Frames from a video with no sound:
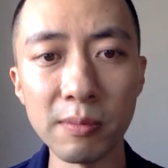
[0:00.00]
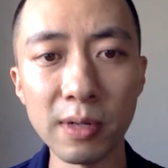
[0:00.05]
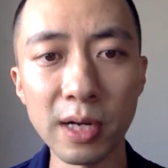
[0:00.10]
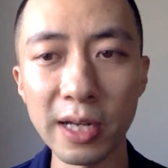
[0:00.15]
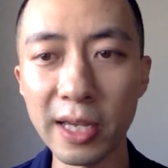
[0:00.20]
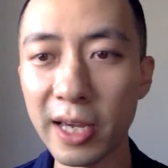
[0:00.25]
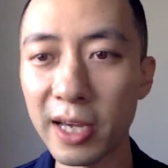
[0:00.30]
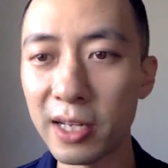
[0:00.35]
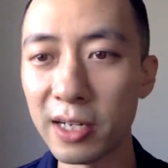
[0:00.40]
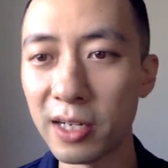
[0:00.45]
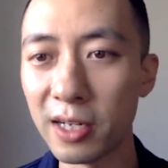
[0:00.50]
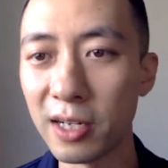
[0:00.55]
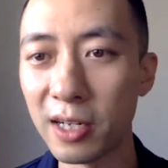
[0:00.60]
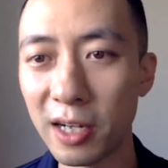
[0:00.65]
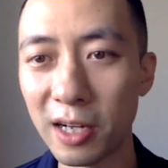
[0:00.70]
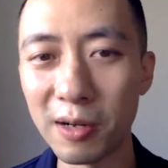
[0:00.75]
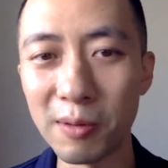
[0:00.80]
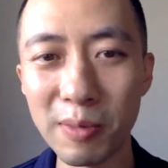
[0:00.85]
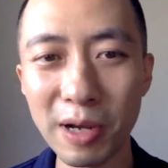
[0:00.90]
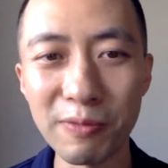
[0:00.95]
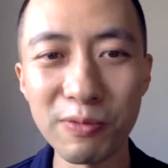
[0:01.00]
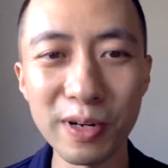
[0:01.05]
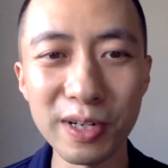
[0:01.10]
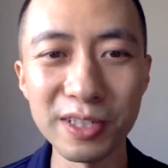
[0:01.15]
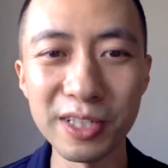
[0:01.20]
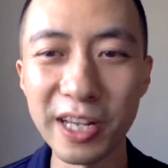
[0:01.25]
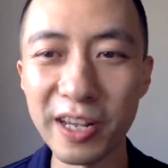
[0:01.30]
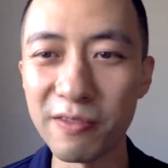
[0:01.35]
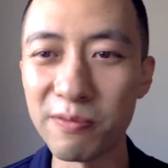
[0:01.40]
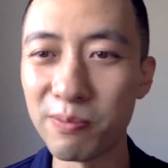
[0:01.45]
again, my friend
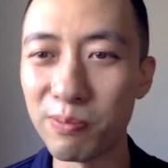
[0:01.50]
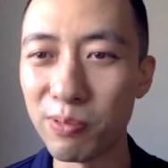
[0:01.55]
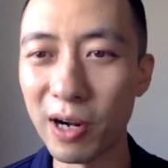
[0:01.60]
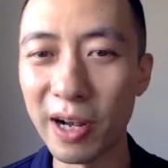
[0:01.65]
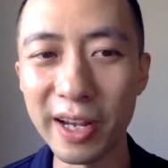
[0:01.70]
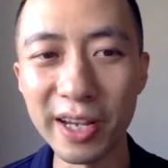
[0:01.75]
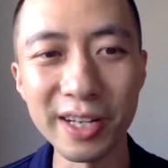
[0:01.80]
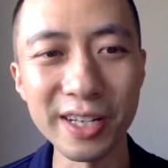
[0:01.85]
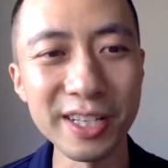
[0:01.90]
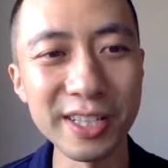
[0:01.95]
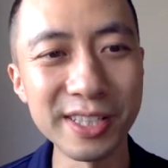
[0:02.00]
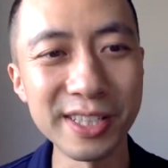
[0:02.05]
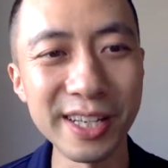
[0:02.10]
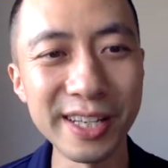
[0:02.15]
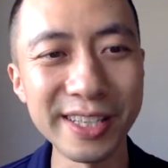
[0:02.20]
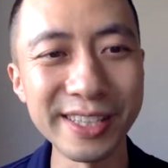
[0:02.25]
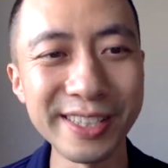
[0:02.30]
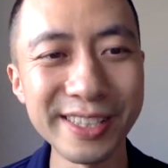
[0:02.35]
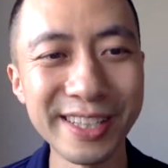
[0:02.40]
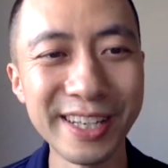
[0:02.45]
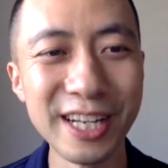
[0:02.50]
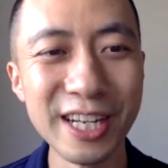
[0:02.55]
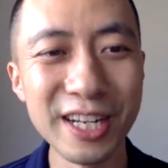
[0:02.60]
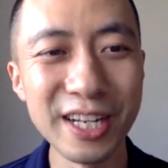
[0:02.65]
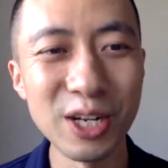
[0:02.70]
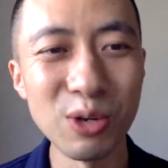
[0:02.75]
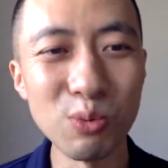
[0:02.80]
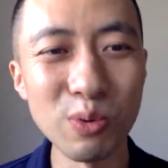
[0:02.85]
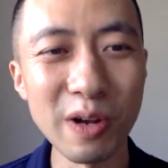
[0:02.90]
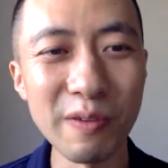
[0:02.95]
Dave Bryant, he says
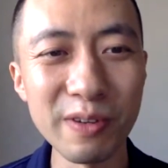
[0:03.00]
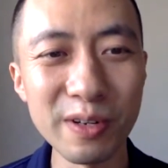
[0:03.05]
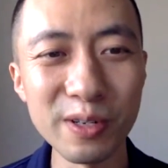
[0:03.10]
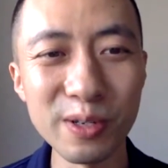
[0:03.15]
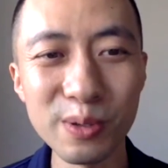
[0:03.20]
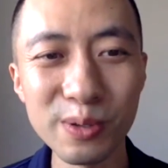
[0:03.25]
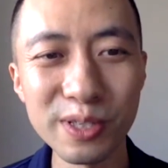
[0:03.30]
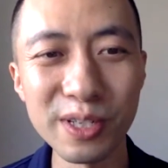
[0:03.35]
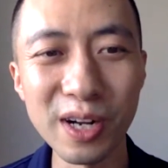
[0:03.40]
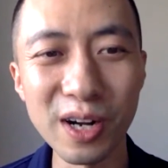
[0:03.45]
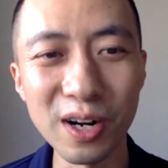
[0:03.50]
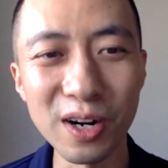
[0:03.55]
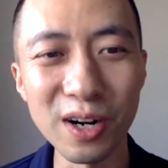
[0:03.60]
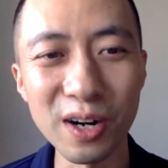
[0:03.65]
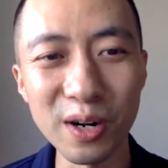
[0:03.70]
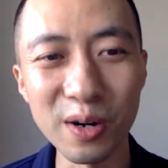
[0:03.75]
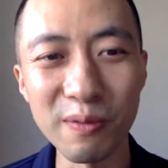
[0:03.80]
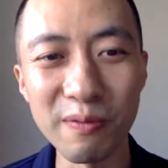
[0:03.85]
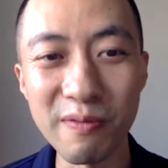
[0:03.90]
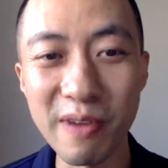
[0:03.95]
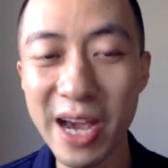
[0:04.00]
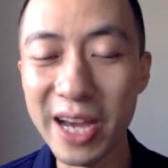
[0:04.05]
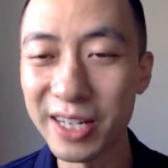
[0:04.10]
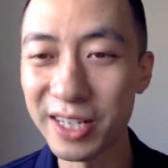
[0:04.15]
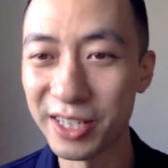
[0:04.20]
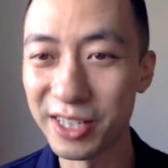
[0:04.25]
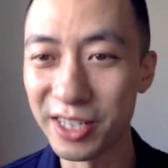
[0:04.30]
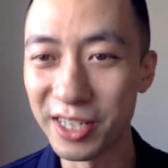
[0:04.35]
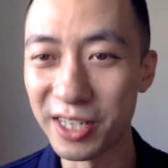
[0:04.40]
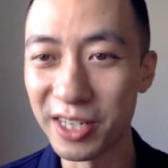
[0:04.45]
revenues are
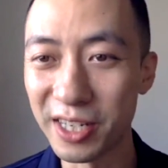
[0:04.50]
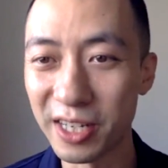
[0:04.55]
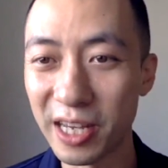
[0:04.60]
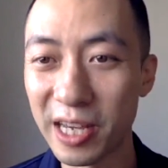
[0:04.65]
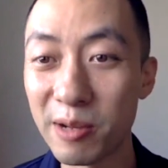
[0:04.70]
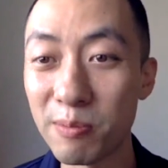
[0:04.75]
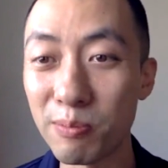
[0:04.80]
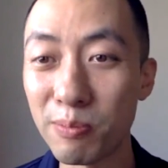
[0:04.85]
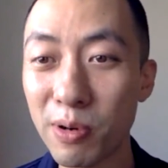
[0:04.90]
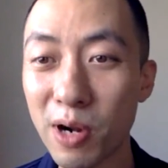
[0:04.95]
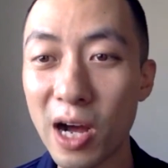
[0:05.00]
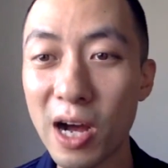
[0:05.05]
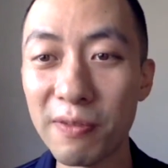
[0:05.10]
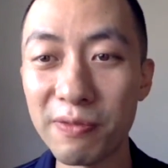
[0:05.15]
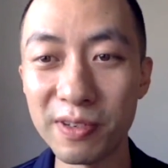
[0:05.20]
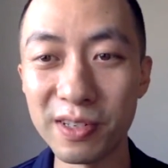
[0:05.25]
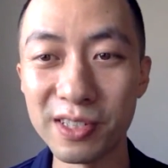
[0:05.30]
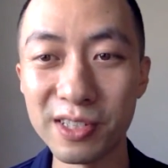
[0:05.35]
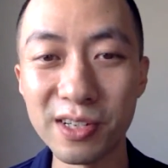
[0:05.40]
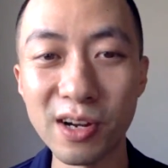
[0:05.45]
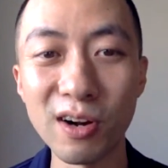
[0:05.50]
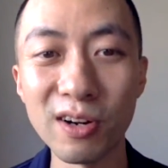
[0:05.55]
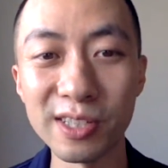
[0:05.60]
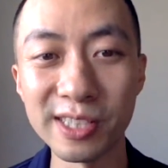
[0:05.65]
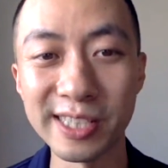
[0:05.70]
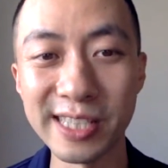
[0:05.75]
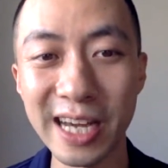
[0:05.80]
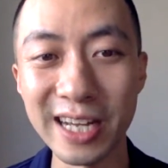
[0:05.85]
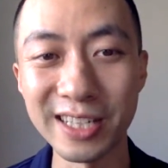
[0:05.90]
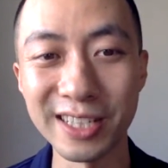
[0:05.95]
vanity and profits are
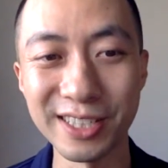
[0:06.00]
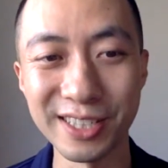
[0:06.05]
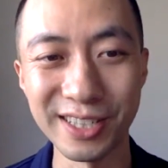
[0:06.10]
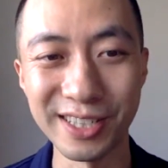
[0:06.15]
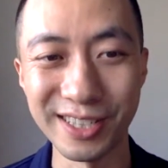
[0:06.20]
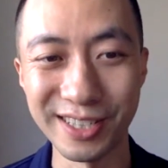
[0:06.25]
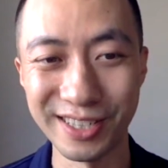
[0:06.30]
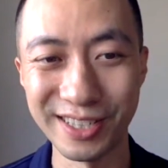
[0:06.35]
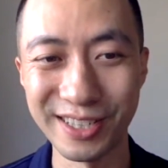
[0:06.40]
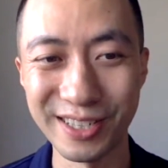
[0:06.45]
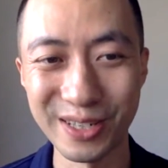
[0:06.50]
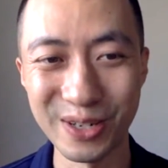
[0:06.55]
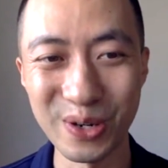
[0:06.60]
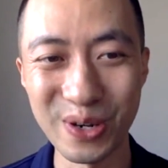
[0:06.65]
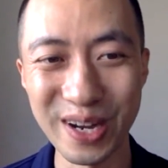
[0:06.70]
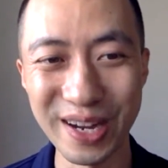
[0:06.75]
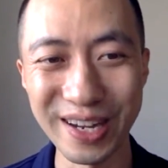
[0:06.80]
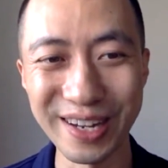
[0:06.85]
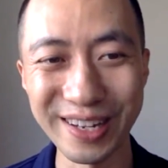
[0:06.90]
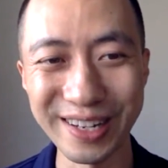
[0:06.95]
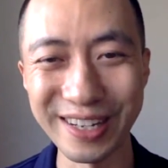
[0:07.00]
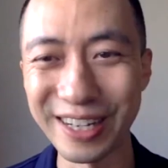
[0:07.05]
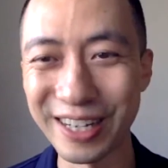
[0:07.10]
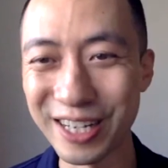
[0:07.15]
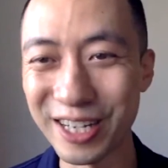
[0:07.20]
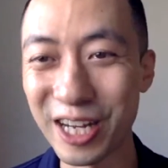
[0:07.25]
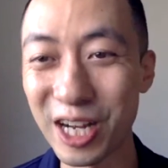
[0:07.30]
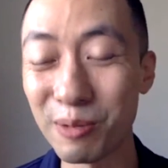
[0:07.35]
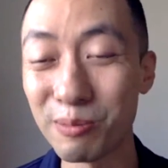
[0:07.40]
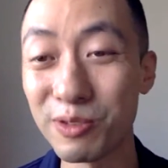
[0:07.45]
sanity. Okay,
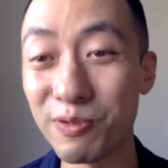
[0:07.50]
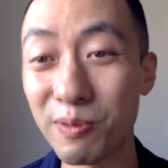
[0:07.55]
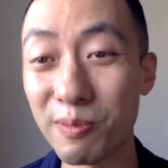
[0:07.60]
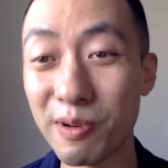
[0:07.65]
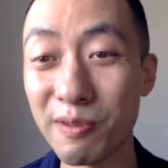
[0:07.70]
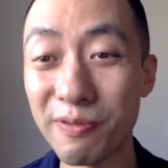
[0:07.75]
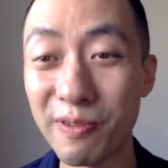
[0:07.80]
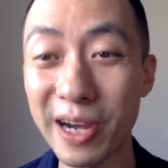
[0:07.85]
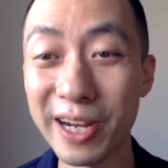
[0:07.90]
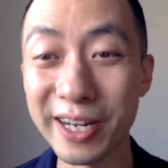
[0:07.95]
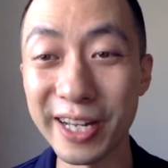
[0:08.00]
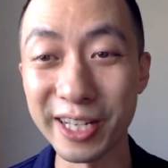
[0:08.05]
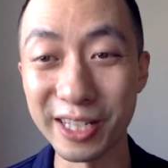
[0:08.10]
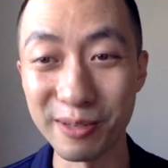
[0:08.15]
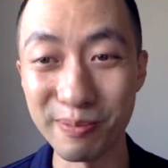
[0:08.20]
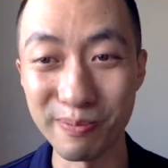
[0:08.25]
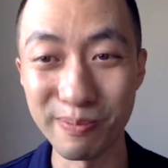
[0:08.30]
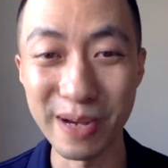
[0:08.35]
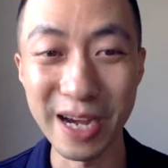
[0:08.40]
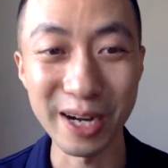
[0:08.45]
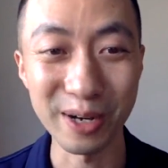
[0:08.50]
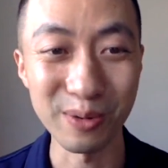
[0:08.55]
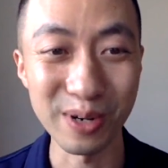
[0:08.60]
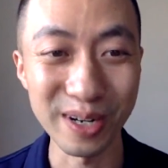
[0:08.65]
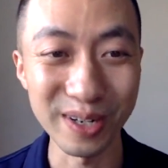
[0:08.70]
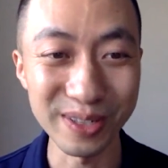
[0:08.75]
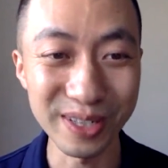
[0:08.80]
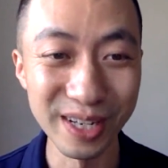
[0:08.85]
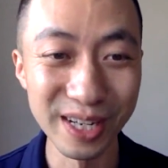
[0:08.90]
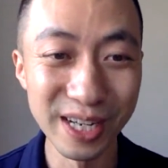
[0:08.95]
he comes from a finance
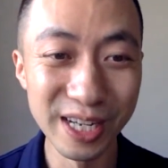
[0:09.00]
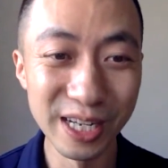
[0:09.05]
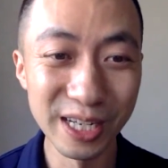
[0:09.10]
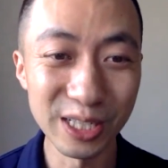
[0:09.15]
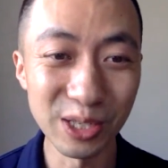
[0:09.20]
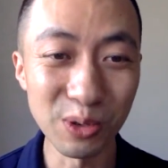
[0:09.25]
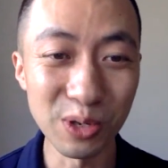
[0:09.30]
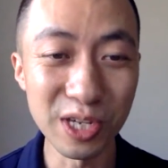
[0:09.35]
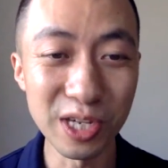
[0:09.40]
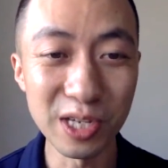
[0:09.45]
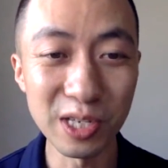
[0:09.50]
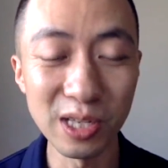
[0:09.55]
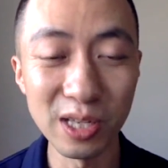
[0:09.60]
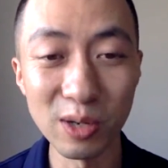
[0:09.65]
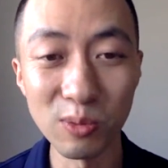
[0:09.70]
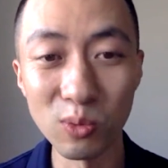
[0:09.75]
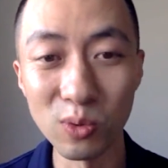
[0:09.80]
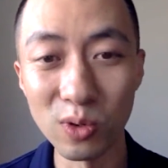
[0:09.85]
background, so he